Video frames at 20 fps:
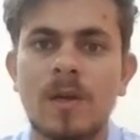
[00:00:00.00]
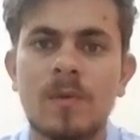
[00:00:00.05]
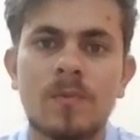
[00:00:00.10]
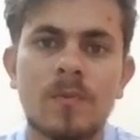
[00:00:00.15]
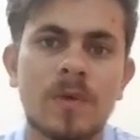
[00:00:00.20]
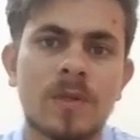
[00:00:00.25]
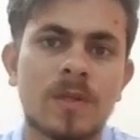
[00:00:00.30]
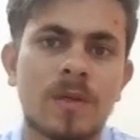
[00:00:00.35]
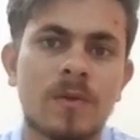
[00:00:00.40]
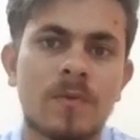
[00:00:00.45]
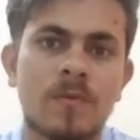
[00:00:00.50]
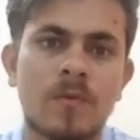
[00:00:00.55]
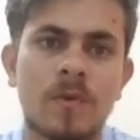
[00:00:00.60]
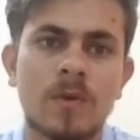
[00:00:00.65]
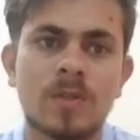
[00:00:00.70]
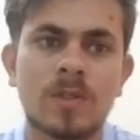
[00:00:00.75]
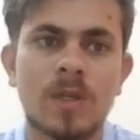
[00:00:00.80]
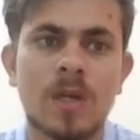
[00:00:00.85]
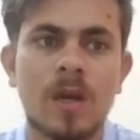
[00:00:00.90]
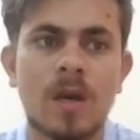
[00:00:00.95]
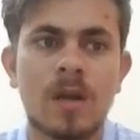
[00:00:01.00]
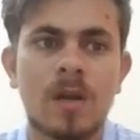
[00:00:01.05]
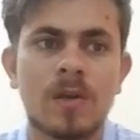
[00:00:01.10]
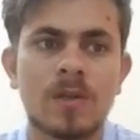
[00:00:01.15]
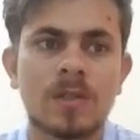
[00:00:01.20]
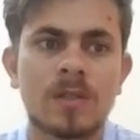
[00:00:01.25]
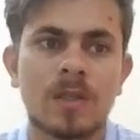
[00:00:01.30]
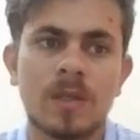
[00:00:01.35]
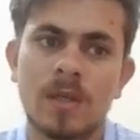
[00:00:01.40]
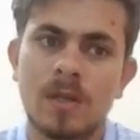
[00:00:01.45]
her mother was
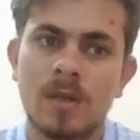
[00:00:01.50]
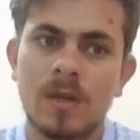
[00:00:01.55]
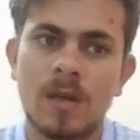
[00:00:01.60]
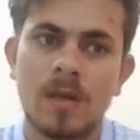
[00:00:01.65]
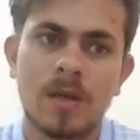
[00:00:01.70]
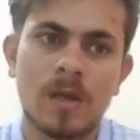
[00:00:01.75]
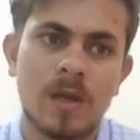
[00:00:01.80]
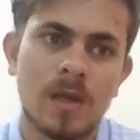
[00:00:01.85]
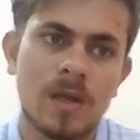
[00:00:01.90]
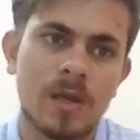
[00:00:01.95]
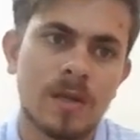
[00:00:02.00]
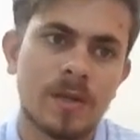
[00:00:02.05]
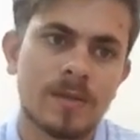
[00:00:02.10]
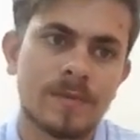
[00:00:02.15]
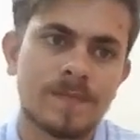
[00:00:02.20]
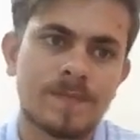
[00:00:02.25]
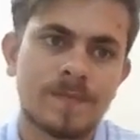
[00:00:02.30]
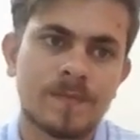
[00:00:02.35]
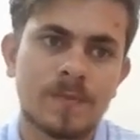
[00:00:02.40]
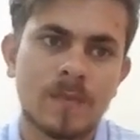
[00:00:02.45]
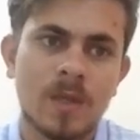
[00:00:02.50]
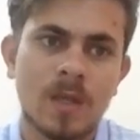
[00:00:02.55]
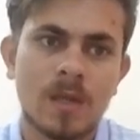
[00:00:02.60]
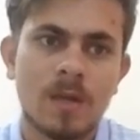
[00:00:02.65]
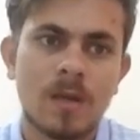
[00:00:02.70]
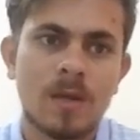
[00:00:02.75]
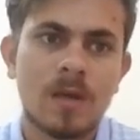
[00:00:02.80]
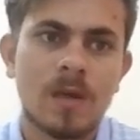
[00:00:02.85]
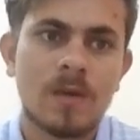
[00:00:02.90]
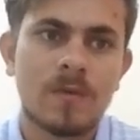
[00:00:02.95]
careless and uncaring
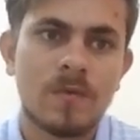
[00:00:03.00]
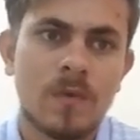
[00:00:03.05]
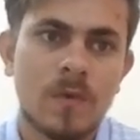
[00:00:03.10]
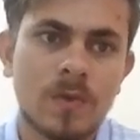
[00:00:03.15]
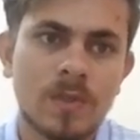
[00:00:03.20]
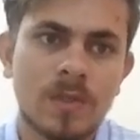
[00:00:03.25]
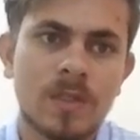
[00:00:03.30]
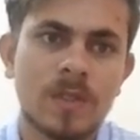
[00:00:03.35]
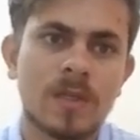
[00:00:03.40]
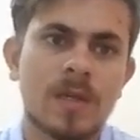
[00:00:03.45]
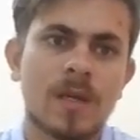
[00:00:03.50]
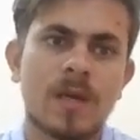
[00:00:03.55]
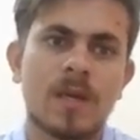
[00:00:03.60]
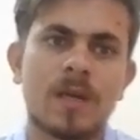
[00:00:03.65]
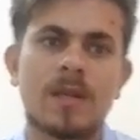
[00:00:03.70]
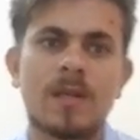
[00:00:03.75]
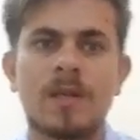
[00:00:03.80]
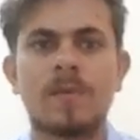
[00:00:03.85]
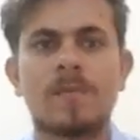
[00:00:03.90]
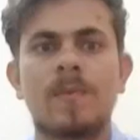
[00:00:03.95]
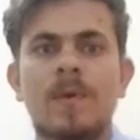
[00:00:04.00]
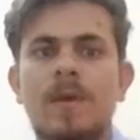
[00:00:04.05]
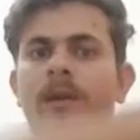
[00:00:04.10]
forcing Kenny and